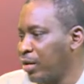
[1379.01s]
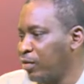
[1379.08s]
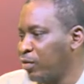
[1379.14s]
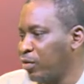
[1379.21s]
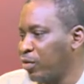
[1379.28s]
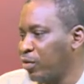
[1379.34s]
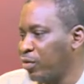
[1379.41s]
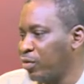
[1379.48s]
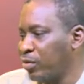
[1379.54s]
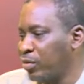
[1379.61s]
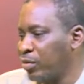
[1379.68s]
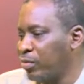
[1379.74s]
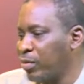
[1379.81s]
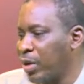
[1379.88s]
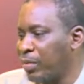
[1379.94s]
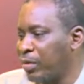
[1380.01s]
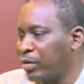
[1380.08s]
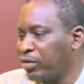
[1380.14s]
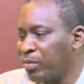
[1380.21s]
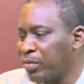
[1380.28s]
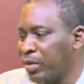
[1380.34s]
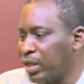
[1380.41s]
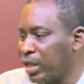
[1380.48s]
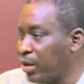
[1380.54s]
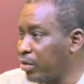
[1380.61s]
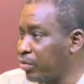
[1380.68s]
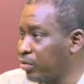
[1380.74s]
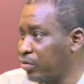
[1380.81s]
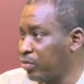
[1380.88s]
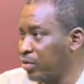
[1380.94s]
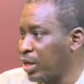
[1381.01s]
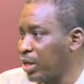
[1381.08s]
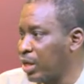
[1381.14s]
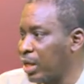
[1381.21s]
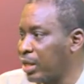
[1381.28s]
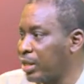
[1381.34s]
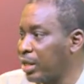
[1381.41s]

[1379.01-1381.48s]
So maybe something else. Uh, I